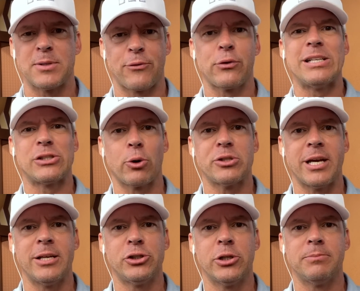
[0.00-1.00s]
It's a free search
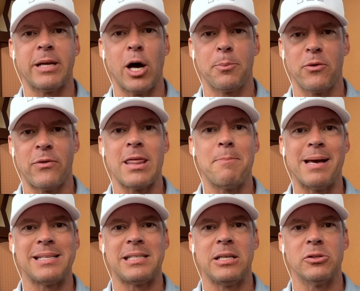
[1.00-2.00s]
engine to help you find the
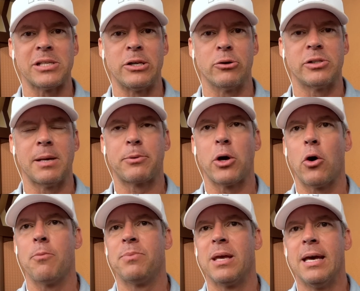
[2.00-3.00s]
best deals in your zip
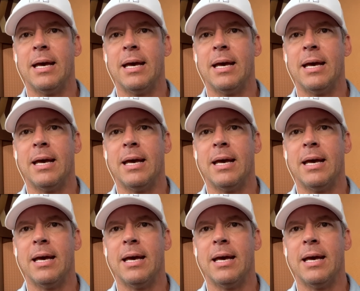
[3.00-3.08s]
code.